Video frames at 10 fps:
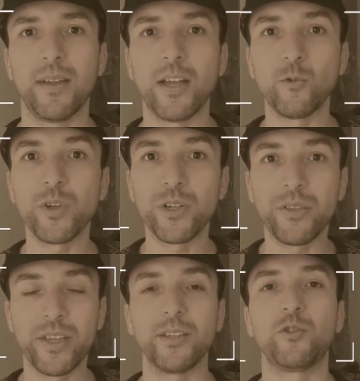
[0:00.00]
and when you
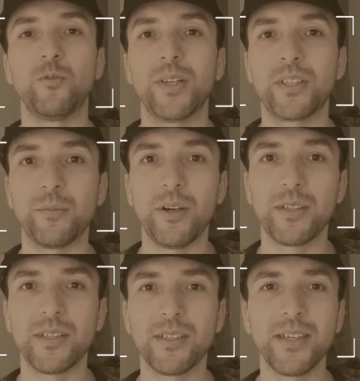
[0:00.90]
think too much
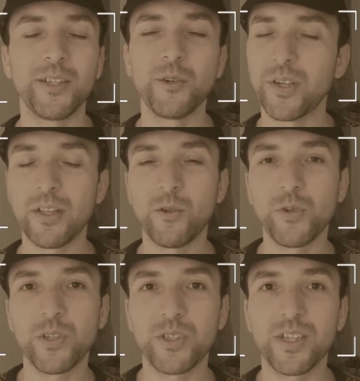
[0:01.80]
about it, you're not
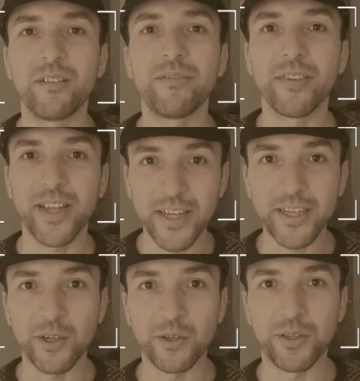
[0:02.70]
doing yourself
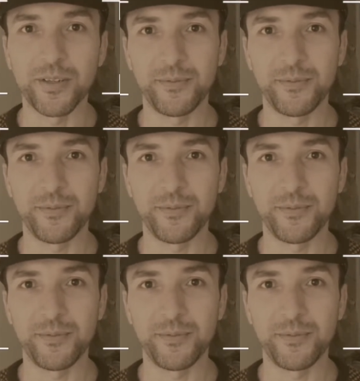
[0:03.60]
any good.